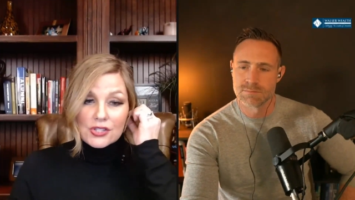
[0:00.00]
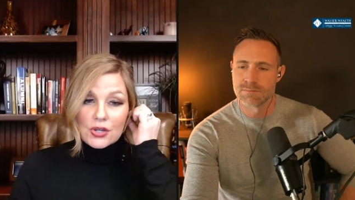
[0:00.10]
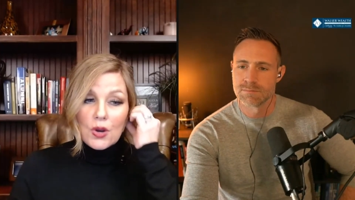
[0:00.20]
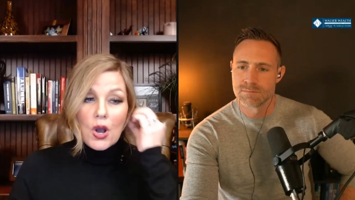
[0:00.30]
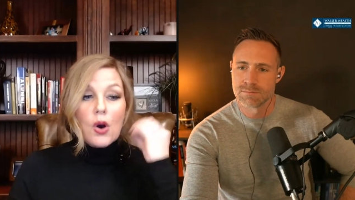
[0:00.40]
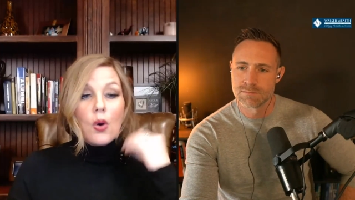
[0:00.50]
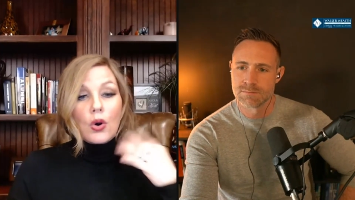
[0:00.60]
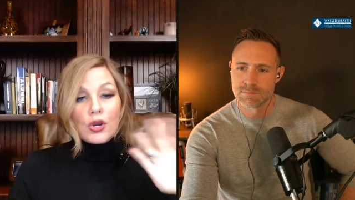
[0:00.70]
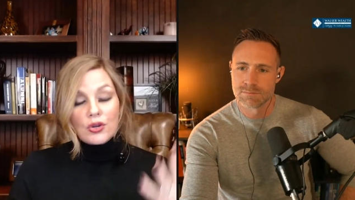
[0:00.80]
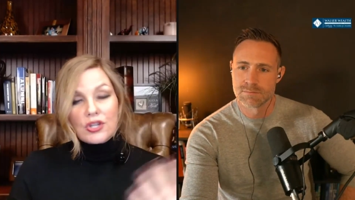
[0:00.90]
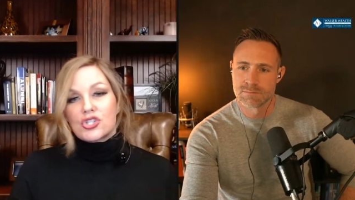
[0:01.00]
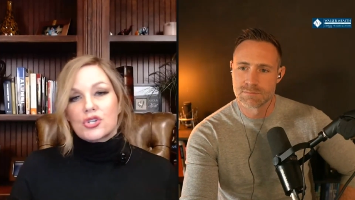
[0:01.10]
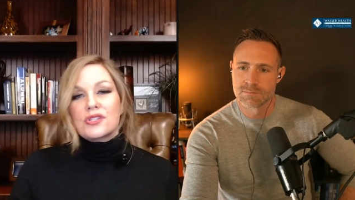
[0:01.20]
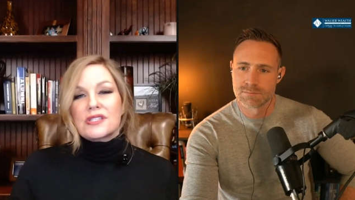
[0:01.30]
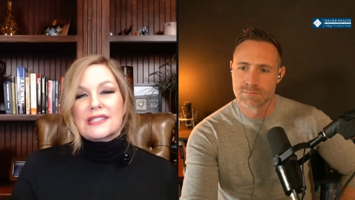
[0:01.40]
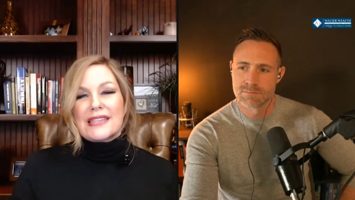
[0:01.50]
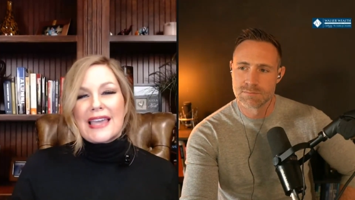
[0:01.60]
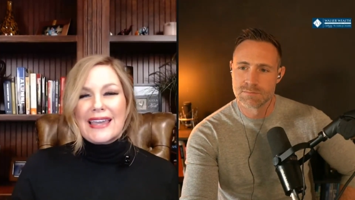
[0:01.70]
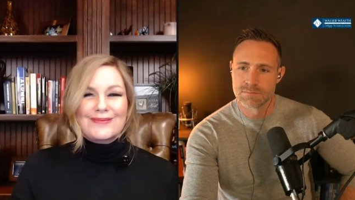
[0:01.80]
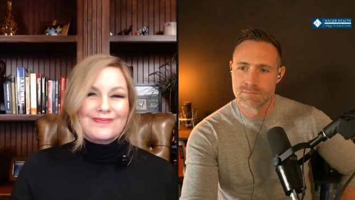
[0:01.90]
Speaker 1: you or you can choose to
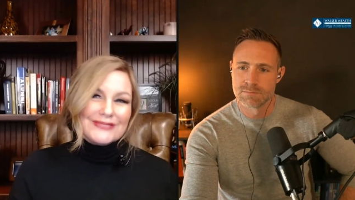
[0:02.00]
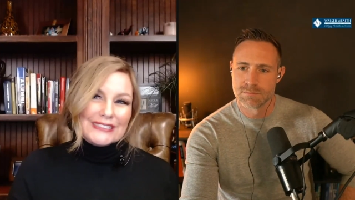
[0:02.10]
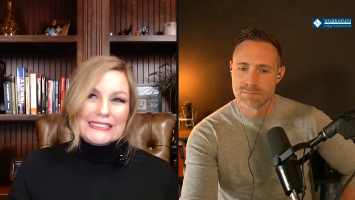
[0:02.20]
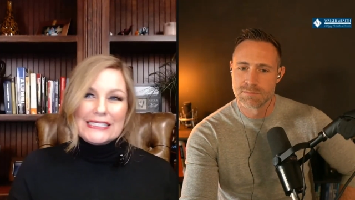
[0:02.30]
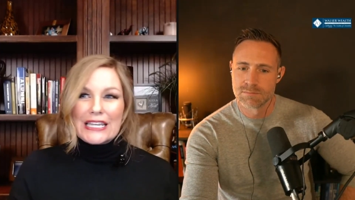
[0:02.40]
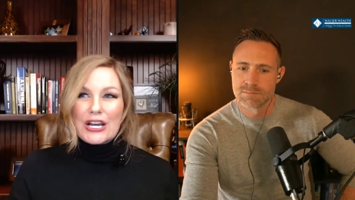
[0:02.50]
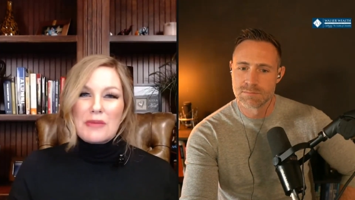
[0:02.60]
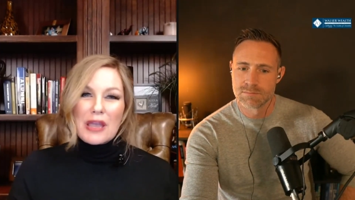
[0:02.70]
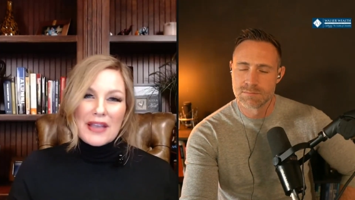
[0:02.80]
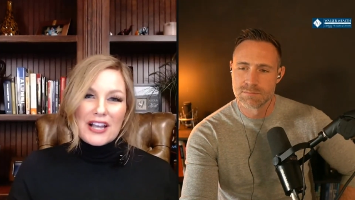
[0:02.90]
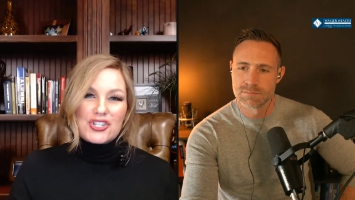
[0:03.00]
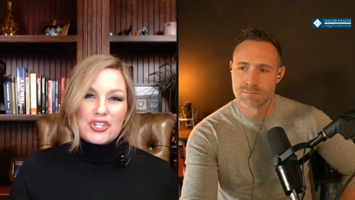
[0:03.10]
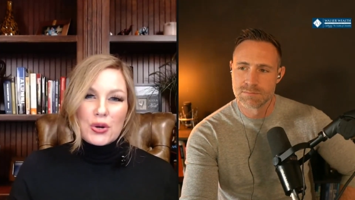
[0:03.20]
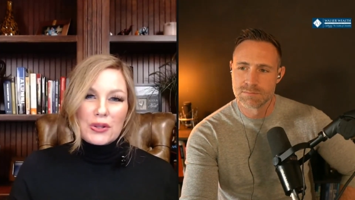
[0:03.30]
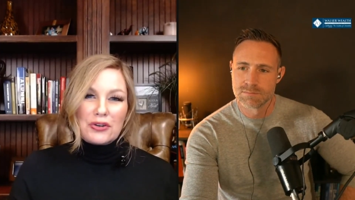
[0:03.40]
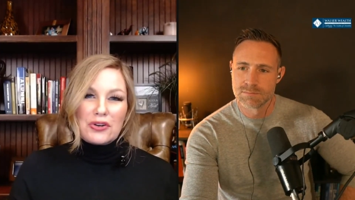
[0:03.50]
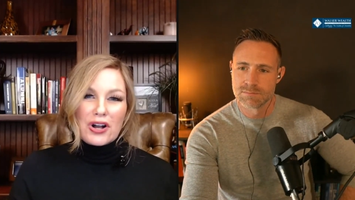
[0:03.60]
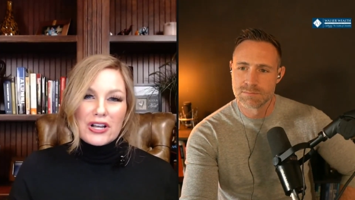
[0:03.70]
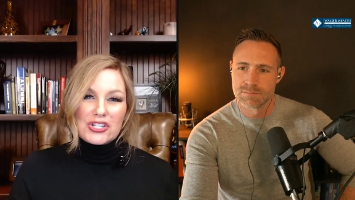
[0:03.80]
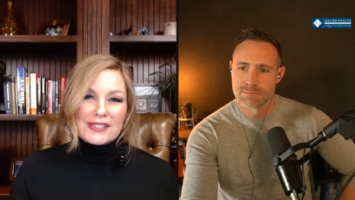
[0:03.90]
say you know, maybe I should go a little
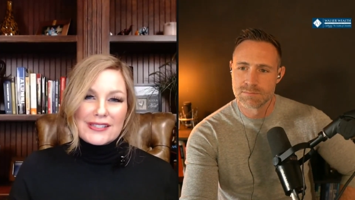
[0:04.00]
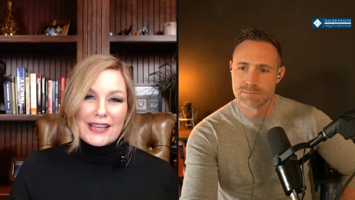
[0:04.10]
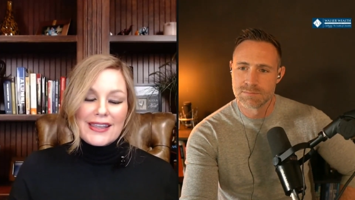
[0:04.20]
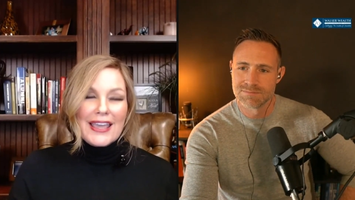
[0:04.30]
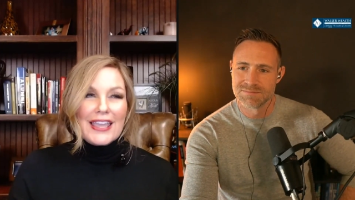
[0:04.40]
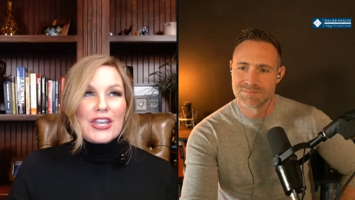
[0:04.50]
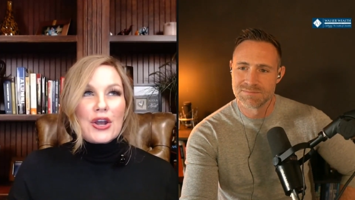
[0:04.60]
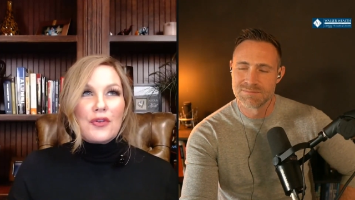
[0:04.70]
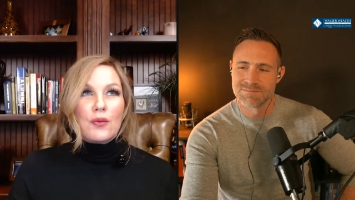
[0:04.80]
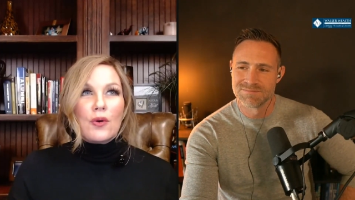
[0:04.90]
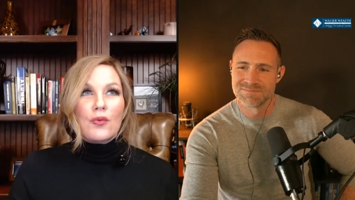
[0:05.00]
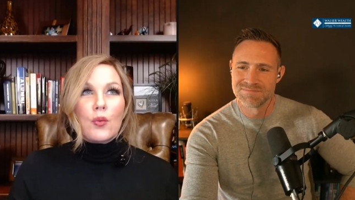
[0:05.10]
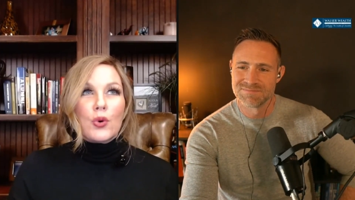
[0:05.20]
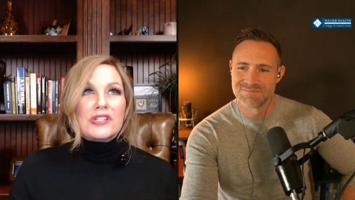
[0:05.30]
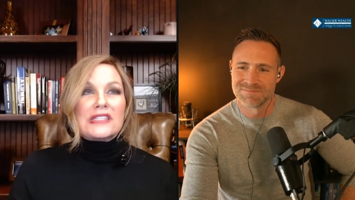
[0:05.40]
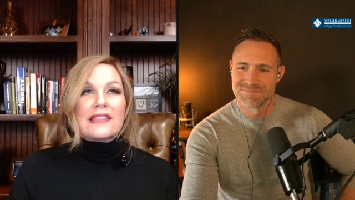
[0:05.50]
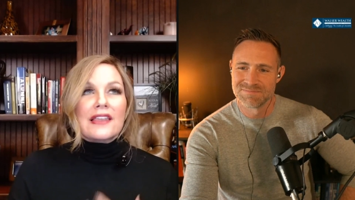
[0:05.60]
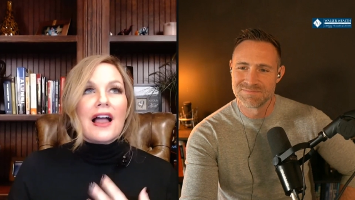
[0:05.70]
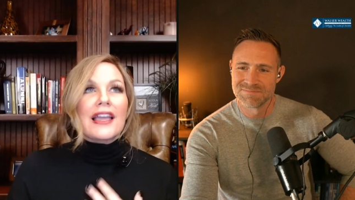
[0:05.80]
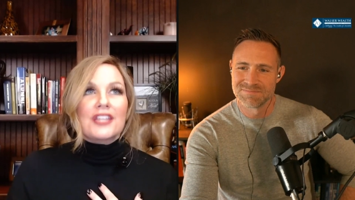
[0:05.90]
cautious. And, you know, the, the worst thing that
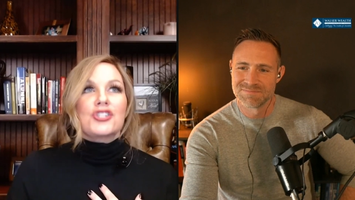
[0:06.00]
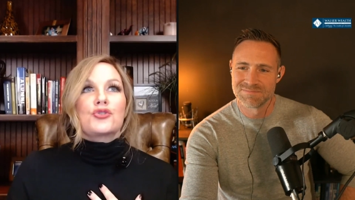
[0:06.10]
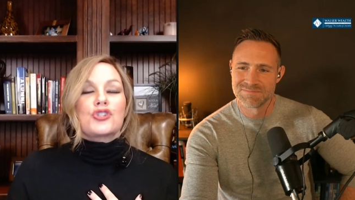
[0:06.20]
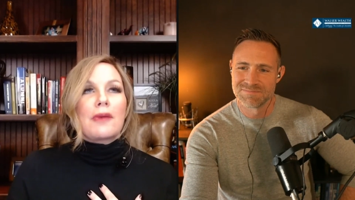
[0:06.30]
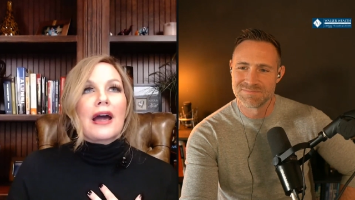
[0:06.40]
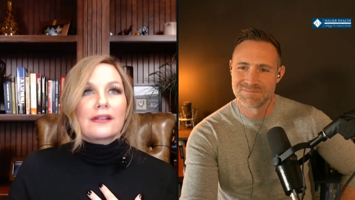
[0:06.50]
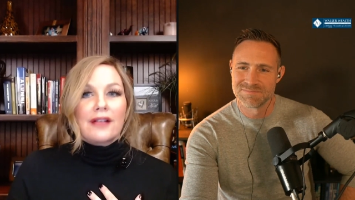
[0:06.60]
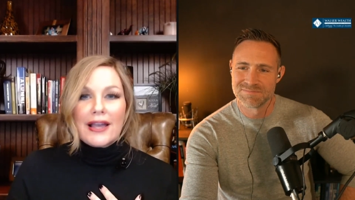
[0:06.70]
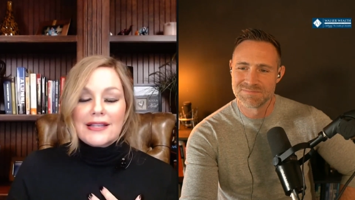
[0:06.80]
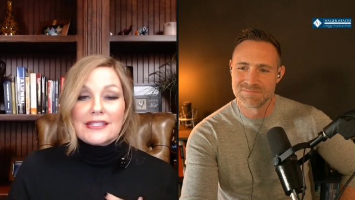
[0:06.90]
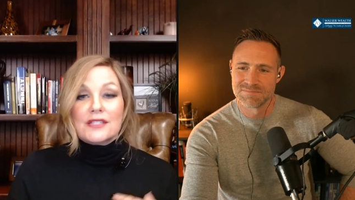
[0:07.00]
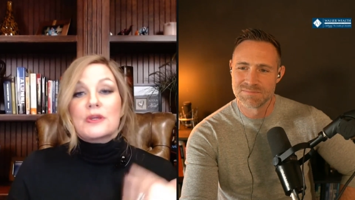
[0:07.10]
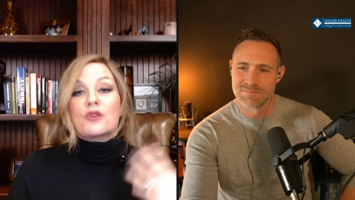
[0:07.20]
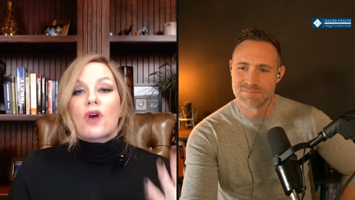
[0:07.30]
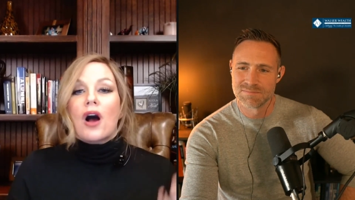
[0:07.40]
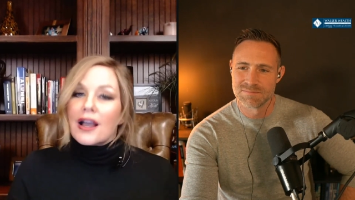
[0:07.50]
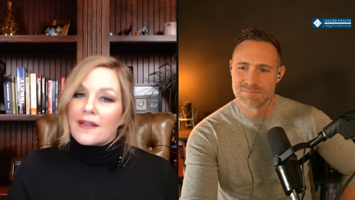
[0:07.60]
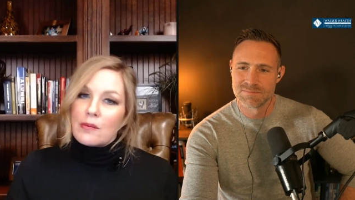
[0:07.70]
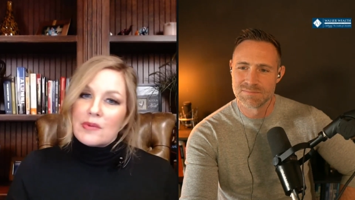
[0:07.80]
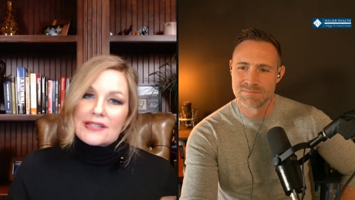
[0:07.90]
I can do to my clients is be wrong and
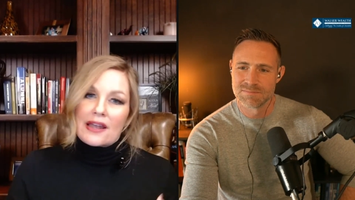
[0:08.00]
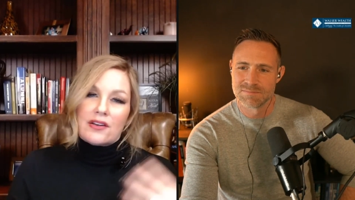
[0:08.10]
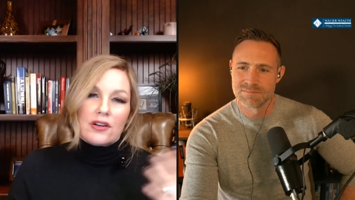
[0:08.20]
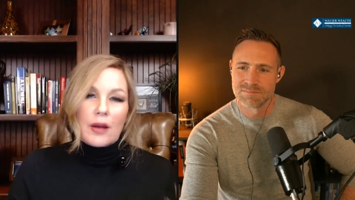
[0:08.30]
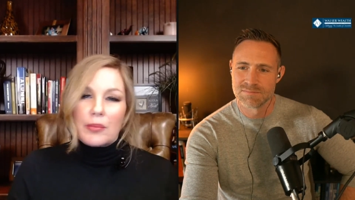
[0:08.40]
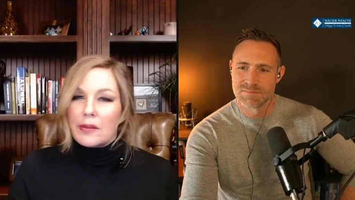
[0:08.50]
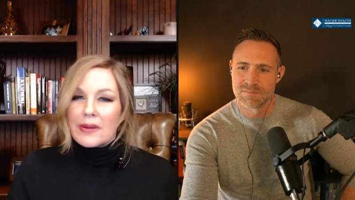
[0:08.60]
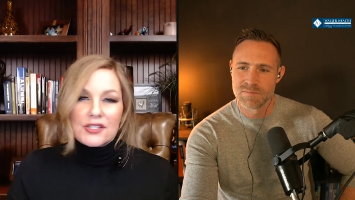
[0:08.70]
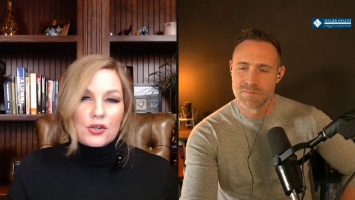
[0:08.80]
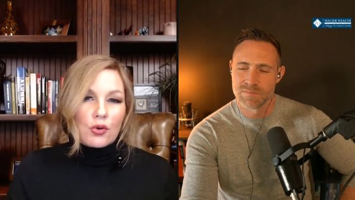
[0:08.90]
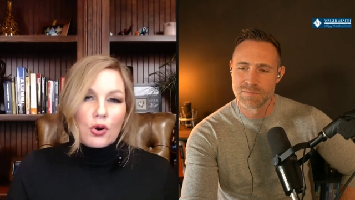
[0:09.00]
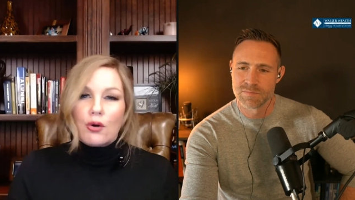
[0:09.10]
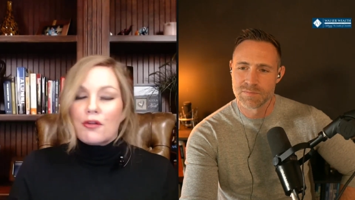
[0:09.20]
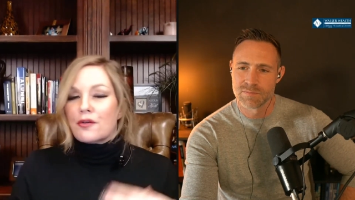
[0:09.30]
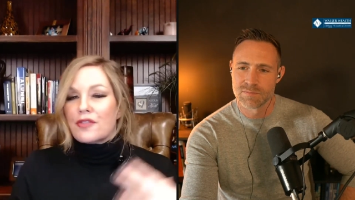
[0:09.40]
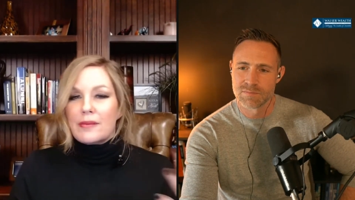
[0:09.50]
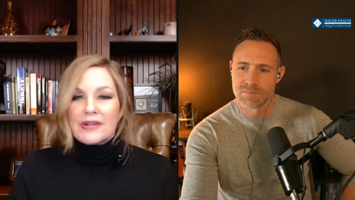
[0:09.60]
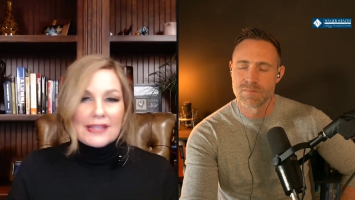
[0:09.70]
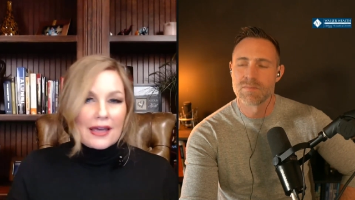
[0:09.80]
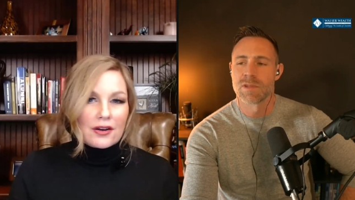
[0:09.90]
they miss out on a couple of months of growth or they
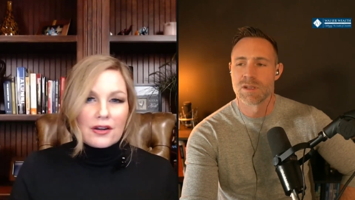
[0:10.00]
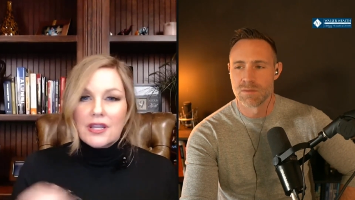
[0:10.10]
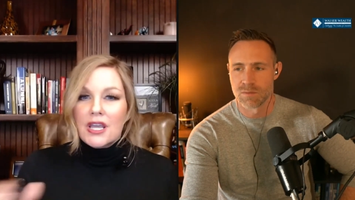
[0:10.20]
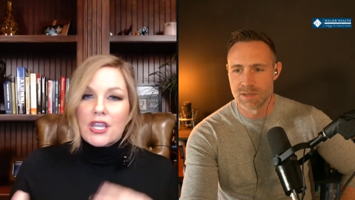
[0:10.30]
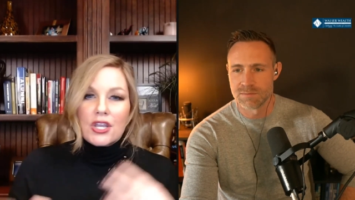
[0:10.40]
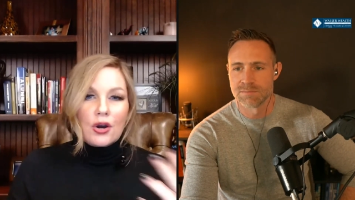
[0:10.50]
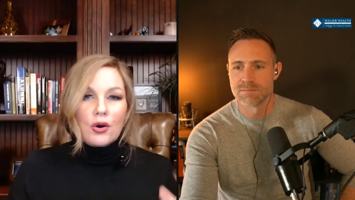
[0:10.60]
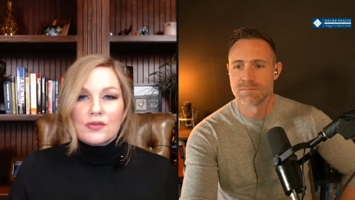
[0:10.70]
miss out on, you right. know,